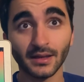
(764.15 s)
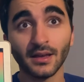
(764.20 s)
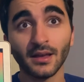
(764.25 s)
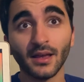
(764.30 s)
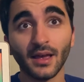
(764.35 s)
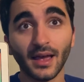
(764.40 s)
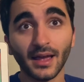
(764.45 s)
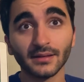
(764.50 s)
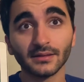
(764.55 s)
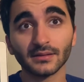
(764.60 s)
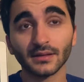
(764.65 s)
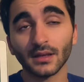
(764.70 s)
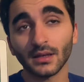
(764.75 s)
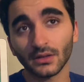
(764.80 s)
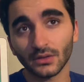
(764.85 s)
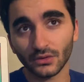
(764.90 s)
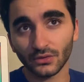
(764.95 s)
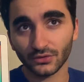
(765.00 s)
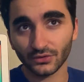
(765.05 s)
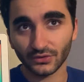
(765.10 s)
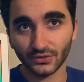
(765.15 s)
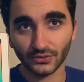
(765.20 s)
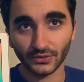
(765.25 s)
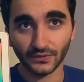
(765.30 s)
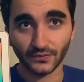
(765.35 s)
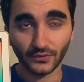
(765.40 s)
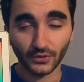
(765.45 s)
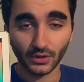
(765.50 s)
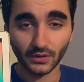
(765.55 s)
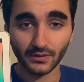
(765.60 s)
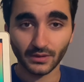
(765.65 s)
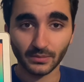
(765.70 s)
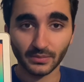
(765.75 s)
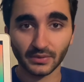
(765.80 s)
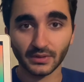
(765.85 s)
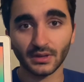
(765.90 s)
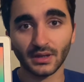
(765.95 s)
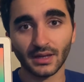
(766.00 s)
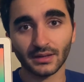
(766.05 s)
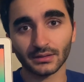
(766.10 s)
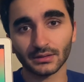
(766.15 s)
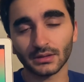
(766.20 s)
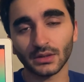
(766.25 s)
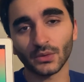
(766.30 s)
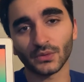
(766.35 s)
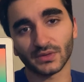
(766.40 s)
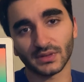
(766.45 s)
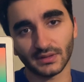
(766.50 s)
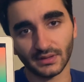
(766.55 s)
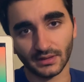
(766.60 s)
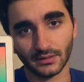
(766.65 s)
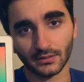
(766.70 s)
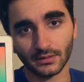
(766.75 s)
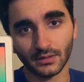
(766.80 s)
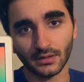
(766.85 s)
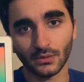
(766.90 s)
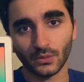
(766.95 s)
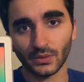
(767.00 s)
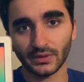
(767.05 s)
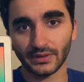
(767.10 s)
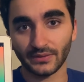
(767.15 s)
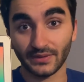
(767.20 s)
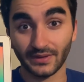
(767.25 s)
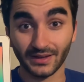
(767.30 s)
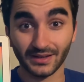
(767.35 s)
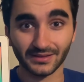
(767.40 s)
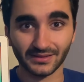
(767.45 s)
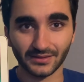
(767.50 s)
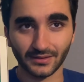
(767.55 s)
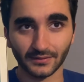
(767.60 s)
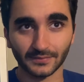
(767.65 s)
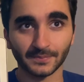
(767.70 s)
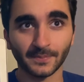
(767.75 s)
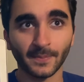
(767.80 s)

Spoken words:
and you should do the follow-up and close the deal when everything is done.